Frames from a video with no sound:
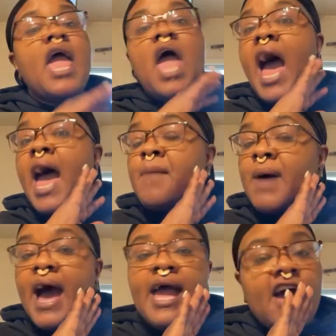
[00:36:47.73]

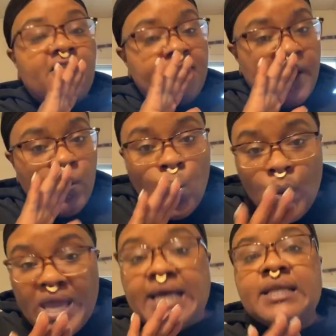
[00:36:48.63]
I have my
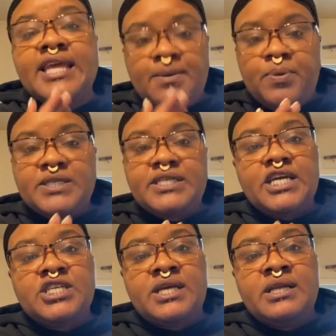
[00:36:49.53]
weekly
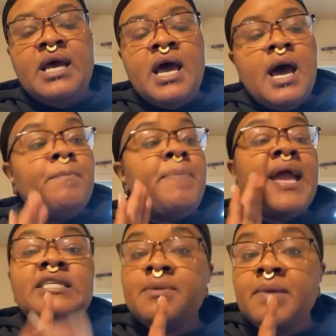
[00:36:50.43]
protection.
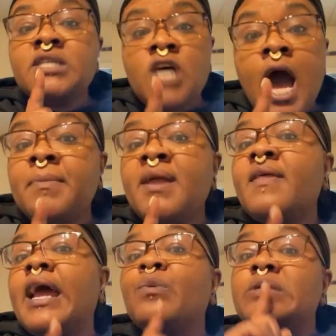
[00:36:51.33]
Pandemic taught me
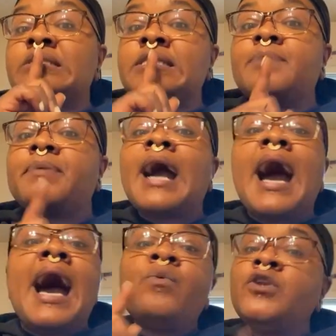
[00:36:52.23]
that I was slipping.
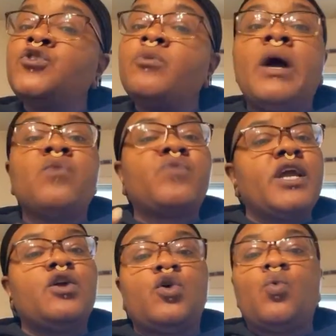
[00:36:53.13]
I would do my
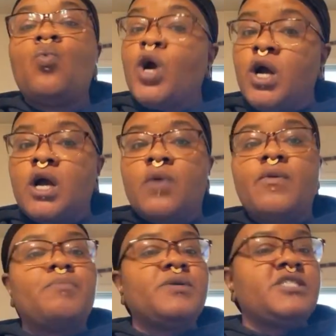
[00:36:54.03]
regular work
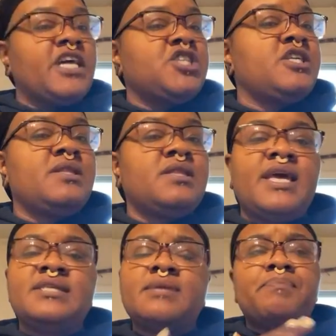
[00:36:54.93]
around protection and
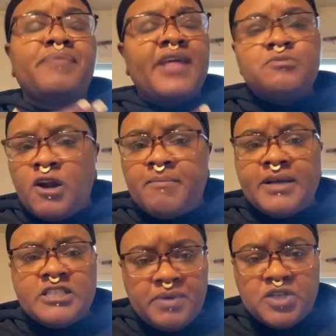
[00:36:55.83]
things, and that's part of
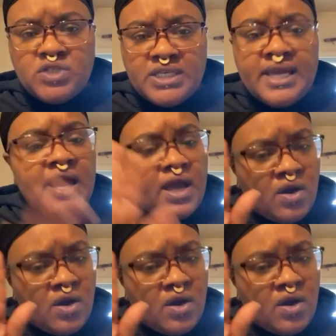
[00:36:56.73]
my specialty.